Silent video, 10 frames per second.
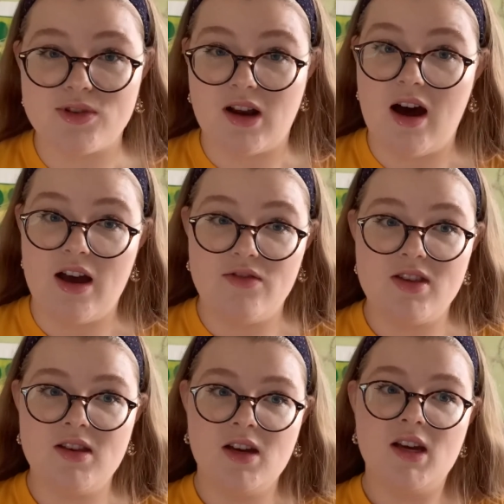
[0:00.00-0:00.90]
lives
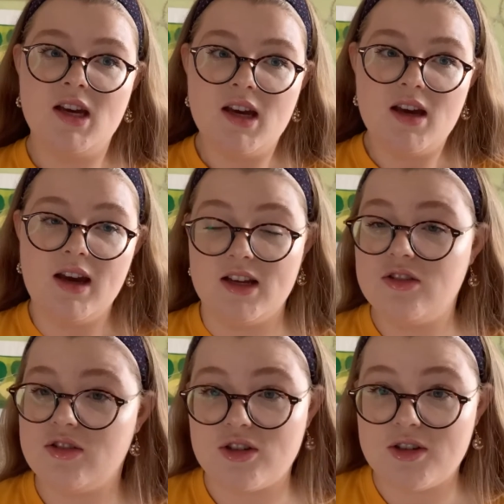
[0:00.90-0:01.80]
is
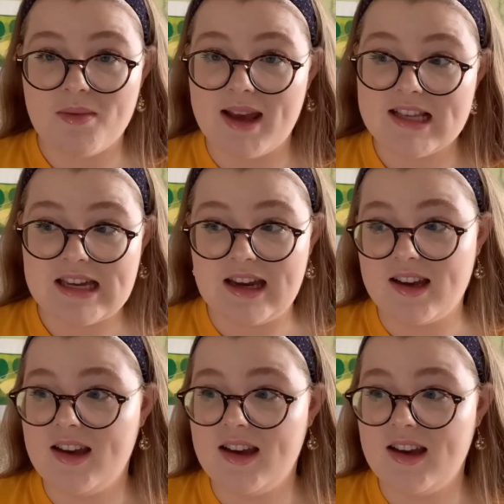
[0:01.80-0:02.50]
just amazing.